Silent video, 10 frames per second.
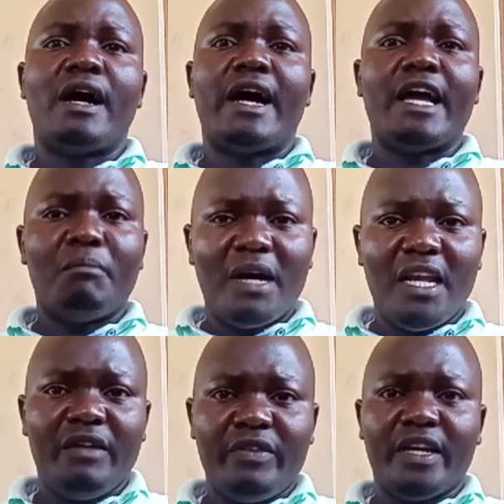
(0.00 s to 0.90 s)
I am
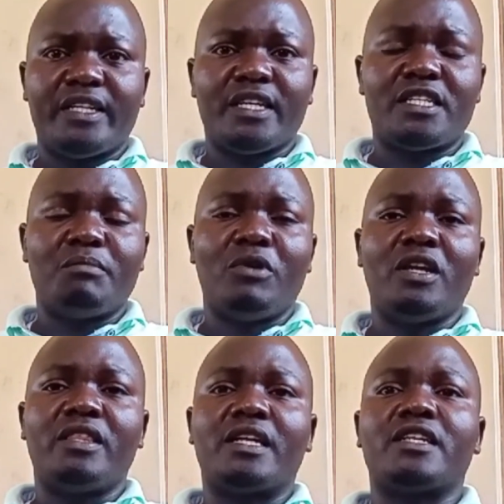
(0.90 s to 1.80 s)
a living
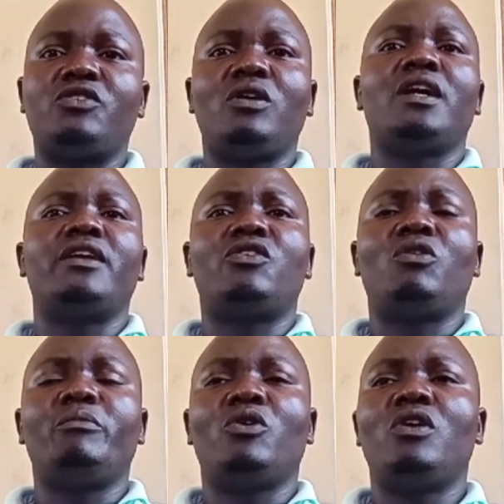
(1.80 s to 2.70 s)
testimony that Donald
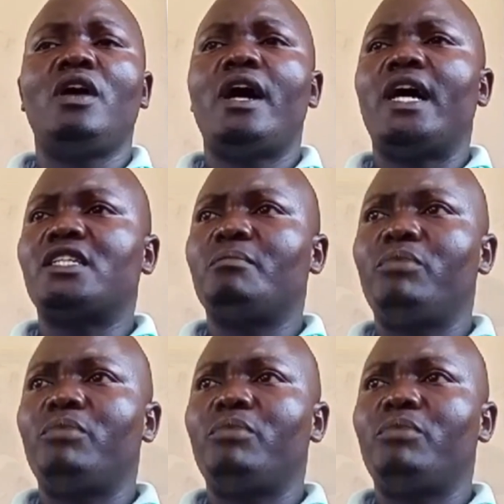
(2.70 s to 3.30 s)
Romeo has